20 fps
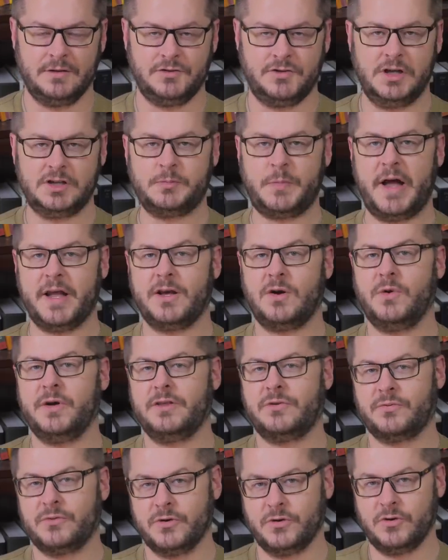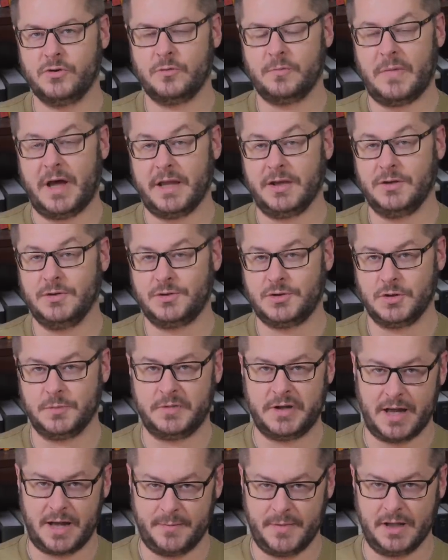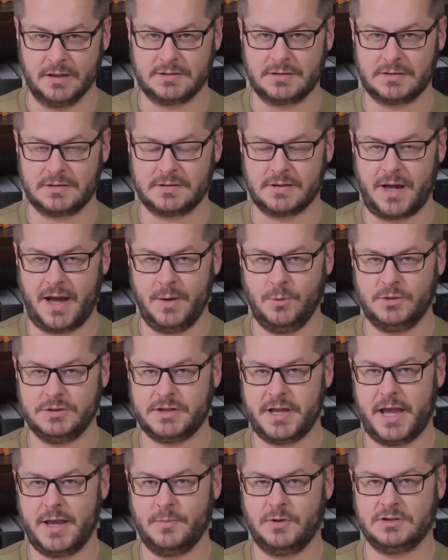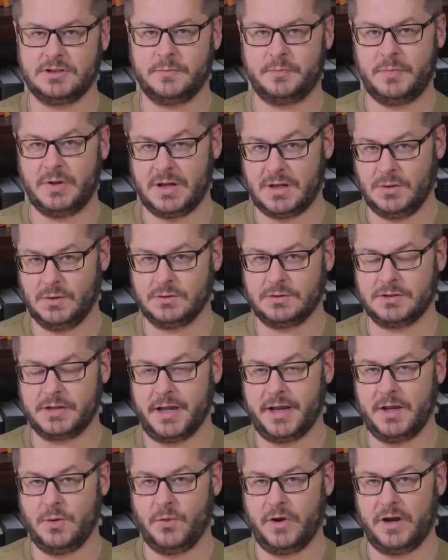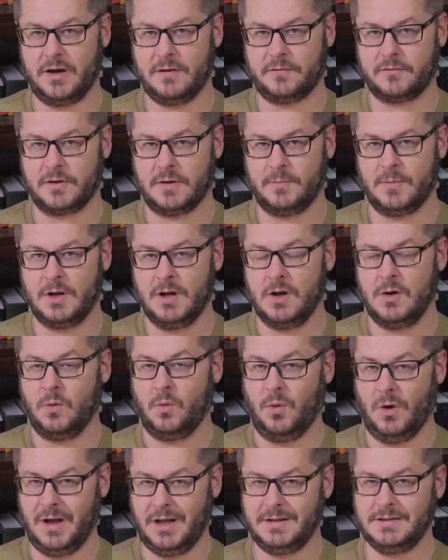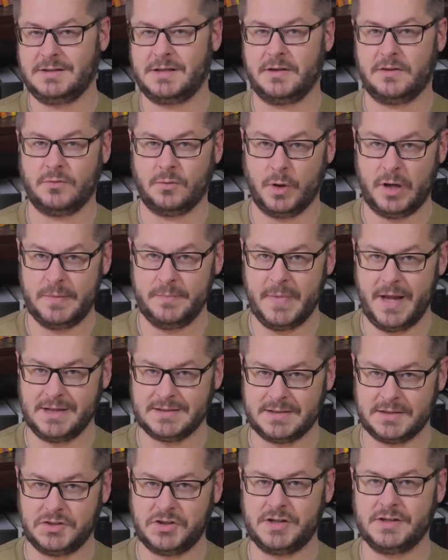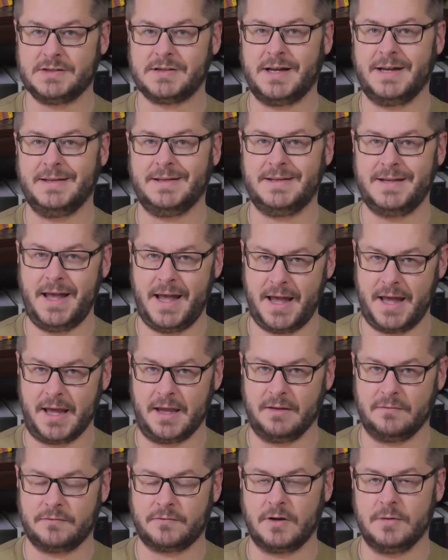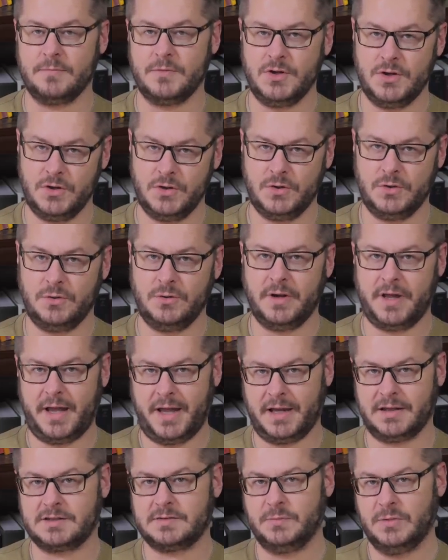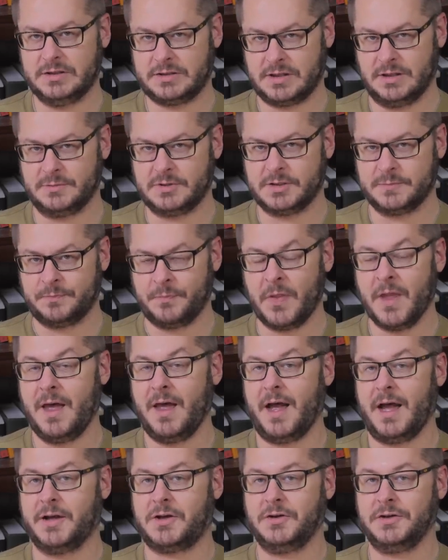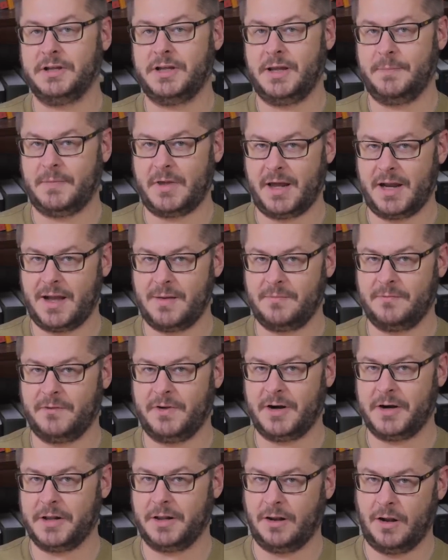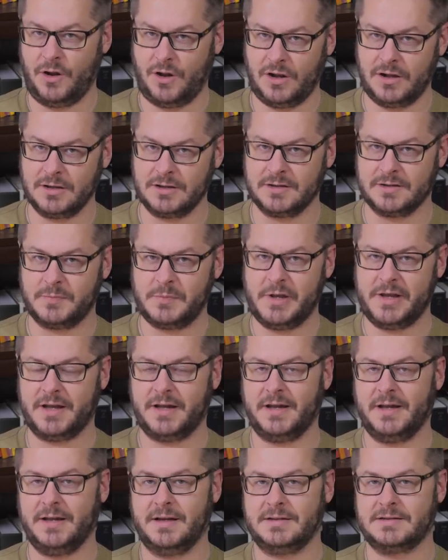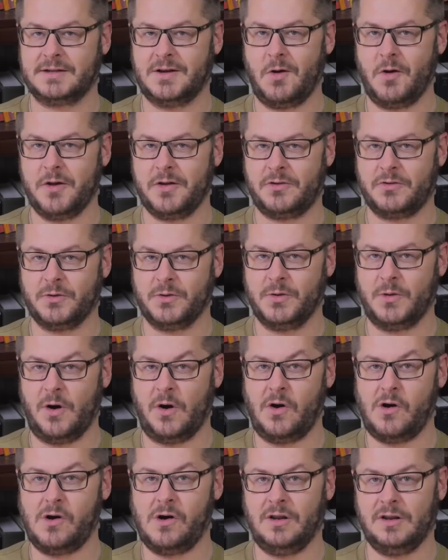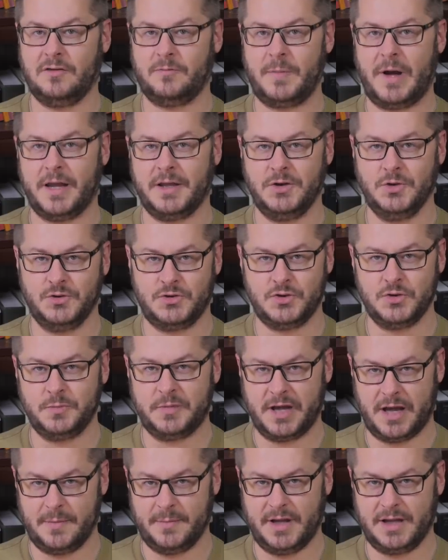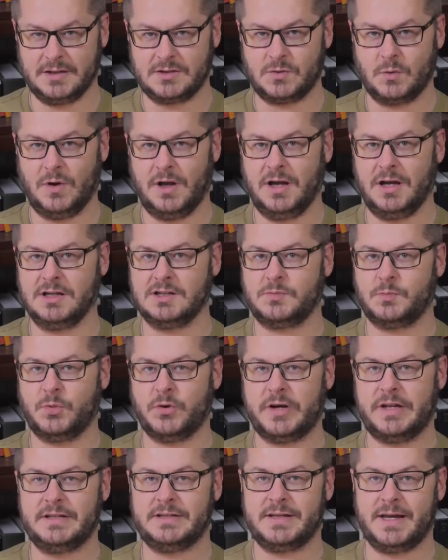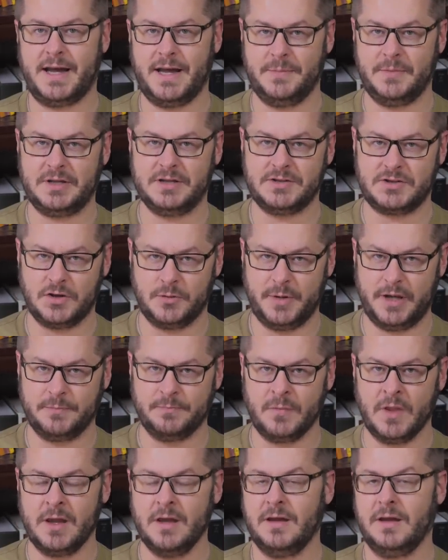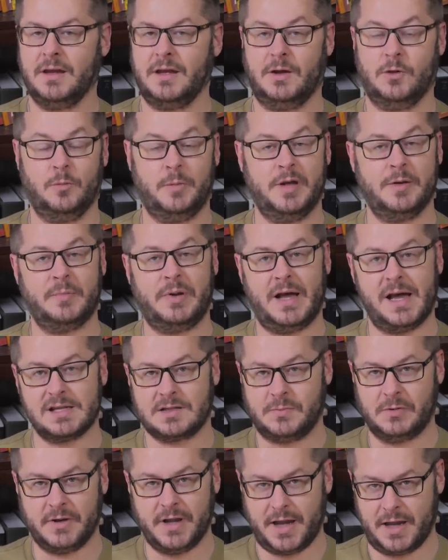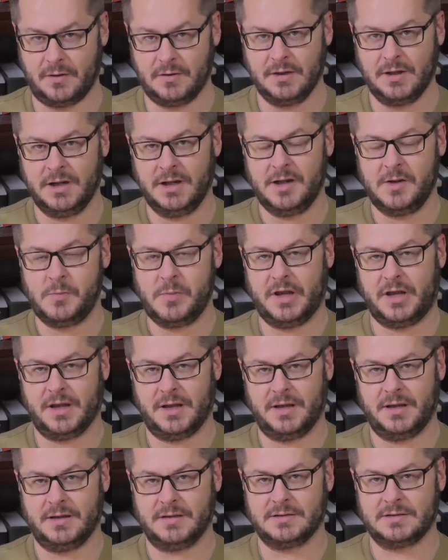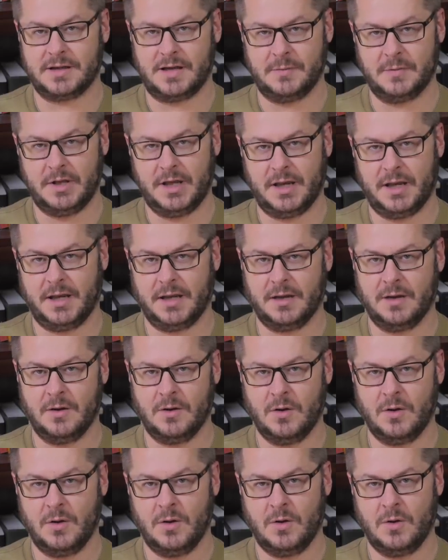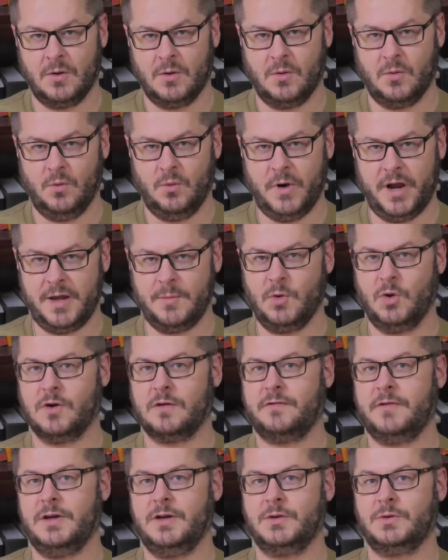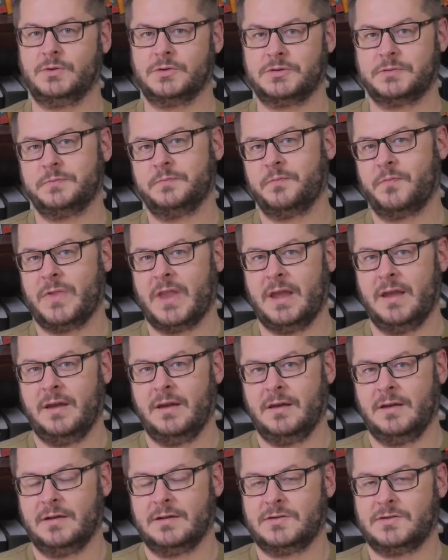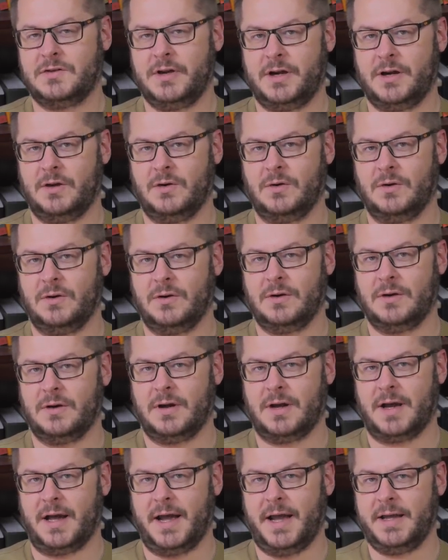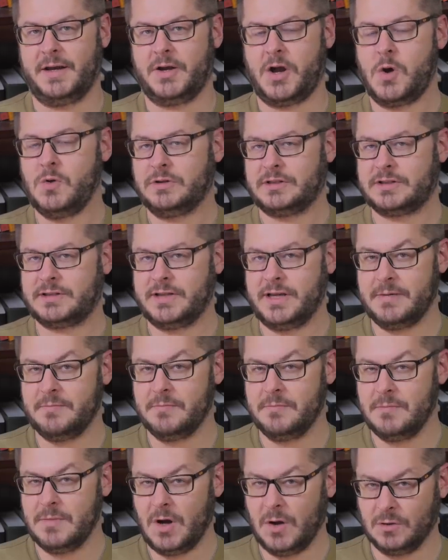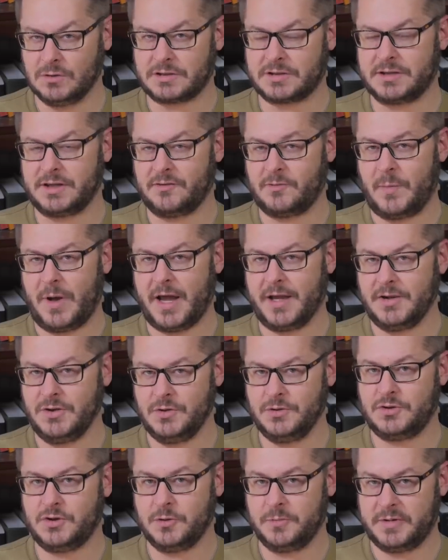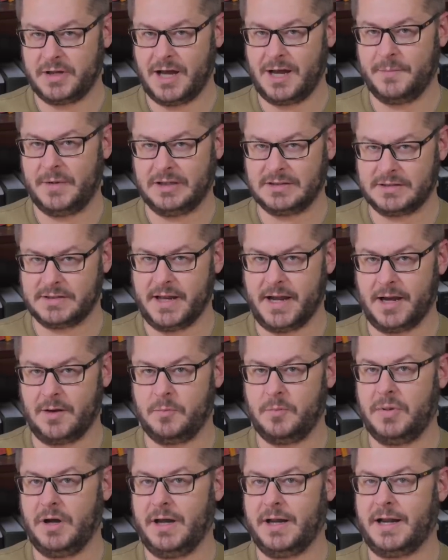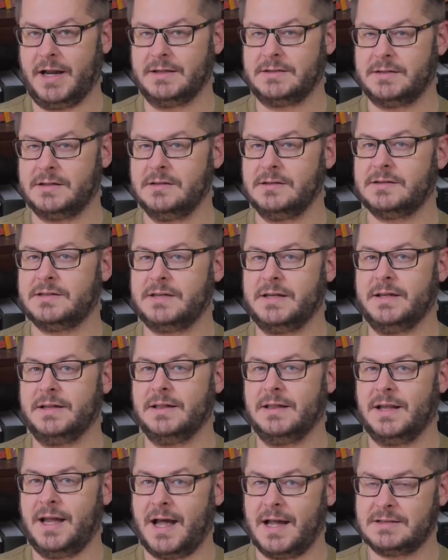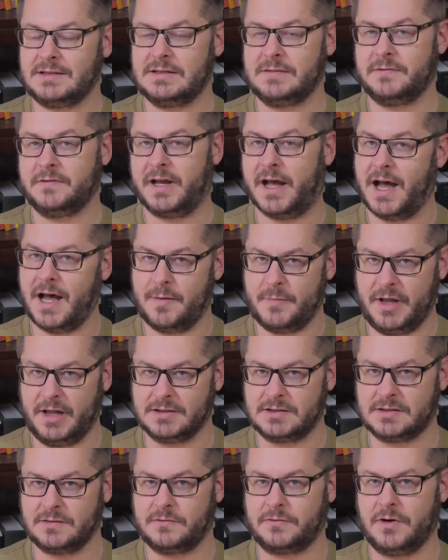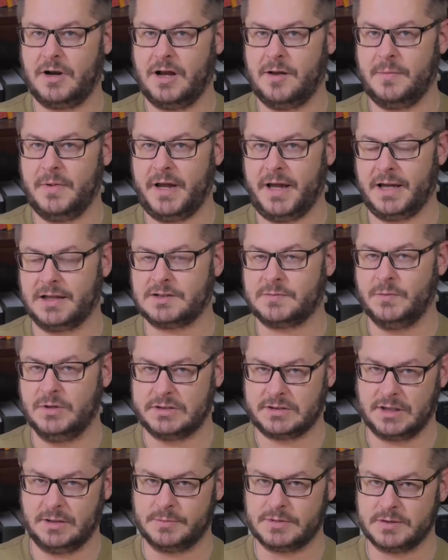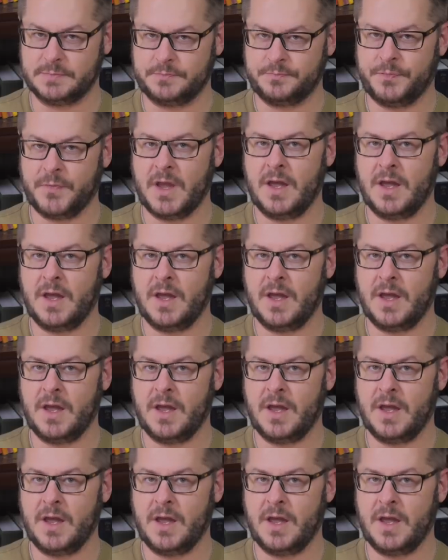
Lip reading: Just by going through my YouTube comments, I was able to post anywhere from 1 to 3 messages a day from new ex-Muslims. I couldn't keep that up very long because going through all of my YouTube comments was pretty time-consuming. It would be impossible now because I'm getting way more views. So, I don't see most of my YouTube comments now, but I still see lots of comments from ex-Muslims.